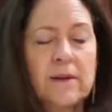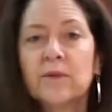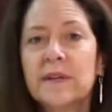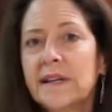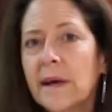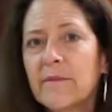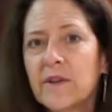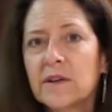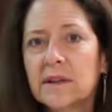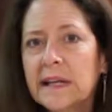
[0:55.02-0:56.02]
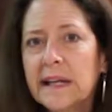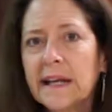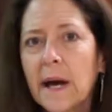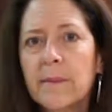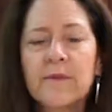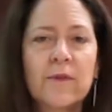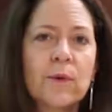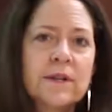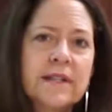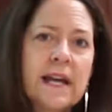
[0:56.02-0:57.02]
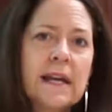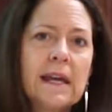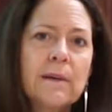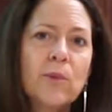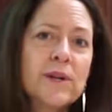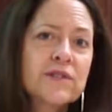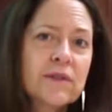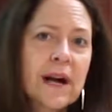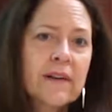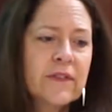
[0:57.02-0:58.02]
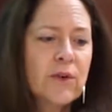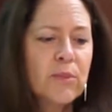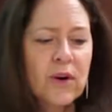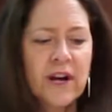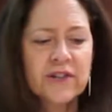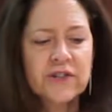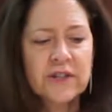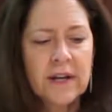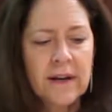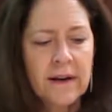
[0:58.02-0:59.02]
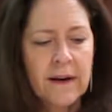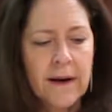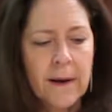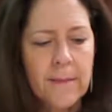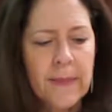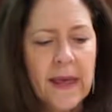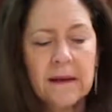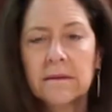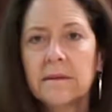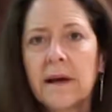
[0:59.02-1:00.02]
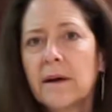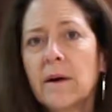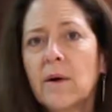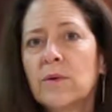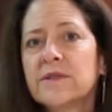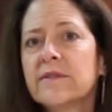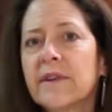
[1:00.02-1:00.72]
you'll need them for cleaning up, for taking moisture out of your brush, and a host of